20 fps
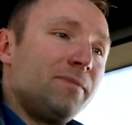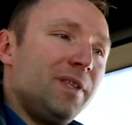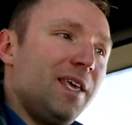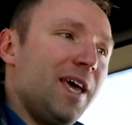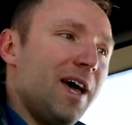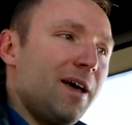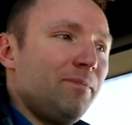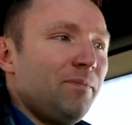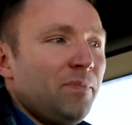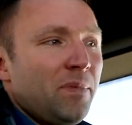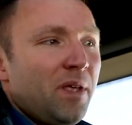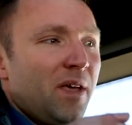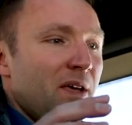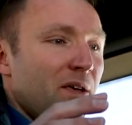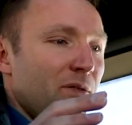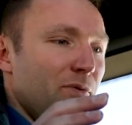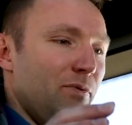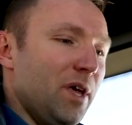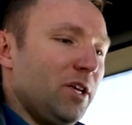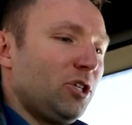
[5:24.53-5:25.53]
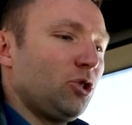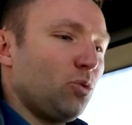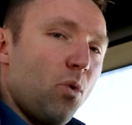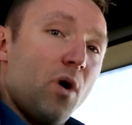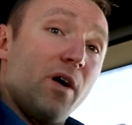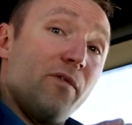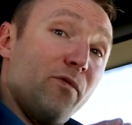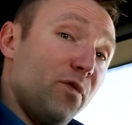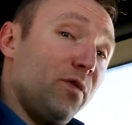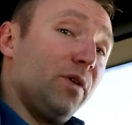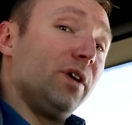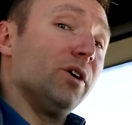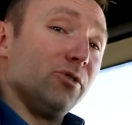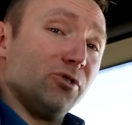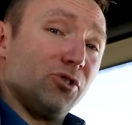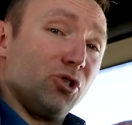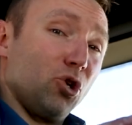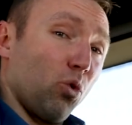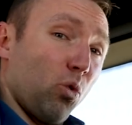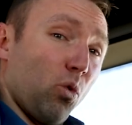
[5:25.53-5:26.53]
Yet, this one
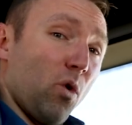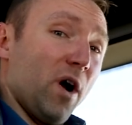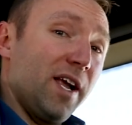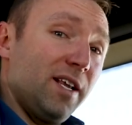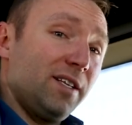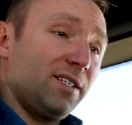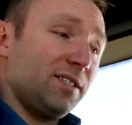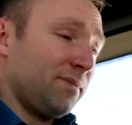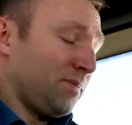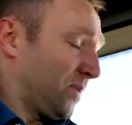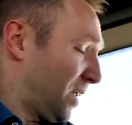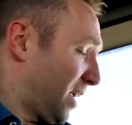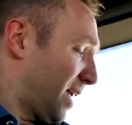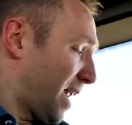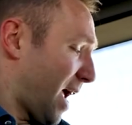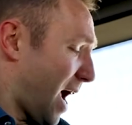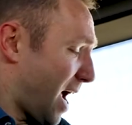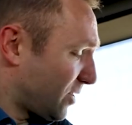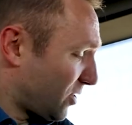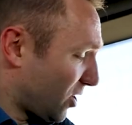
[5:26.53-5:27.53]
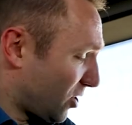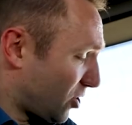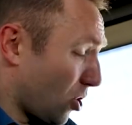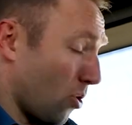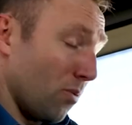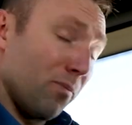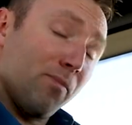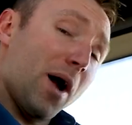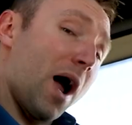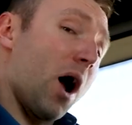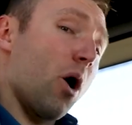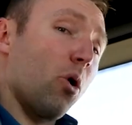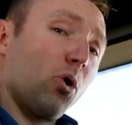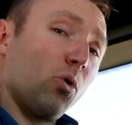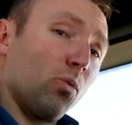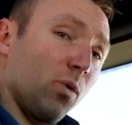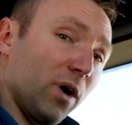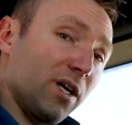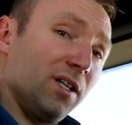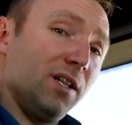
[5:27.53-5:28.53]
feels great. It has its own power
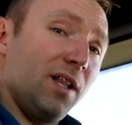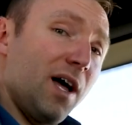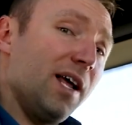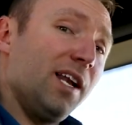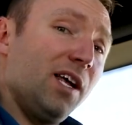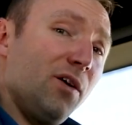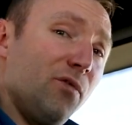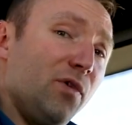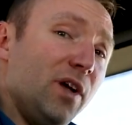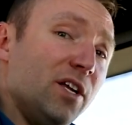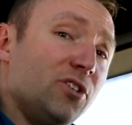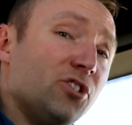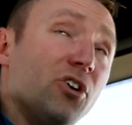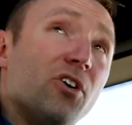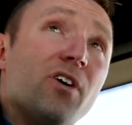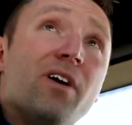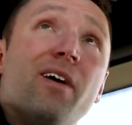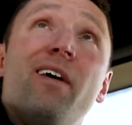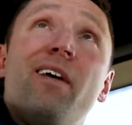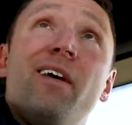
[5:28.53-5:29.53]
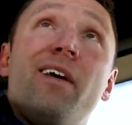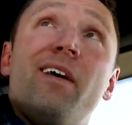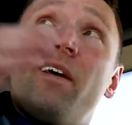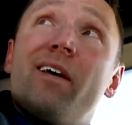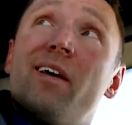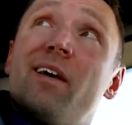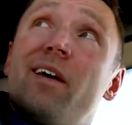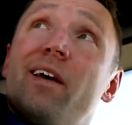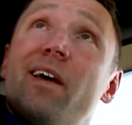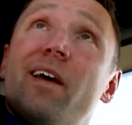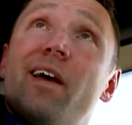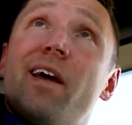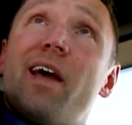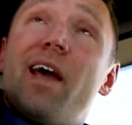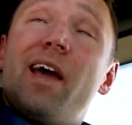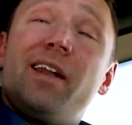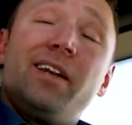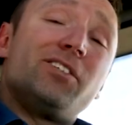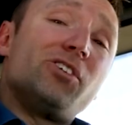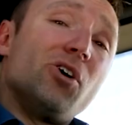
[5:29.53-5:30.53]
reclining feature
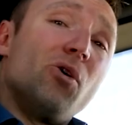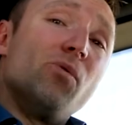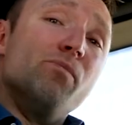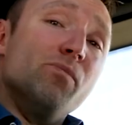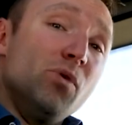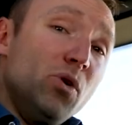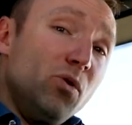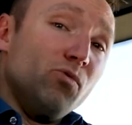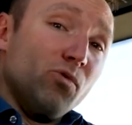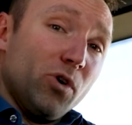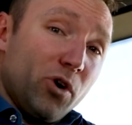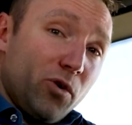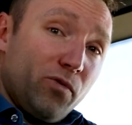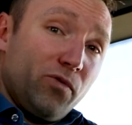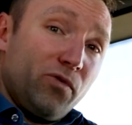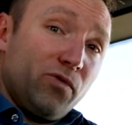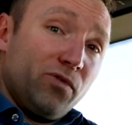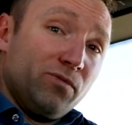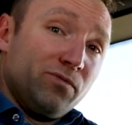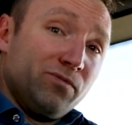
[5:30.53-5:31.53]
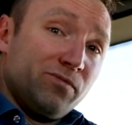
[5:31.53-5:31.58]
and its own moonroof.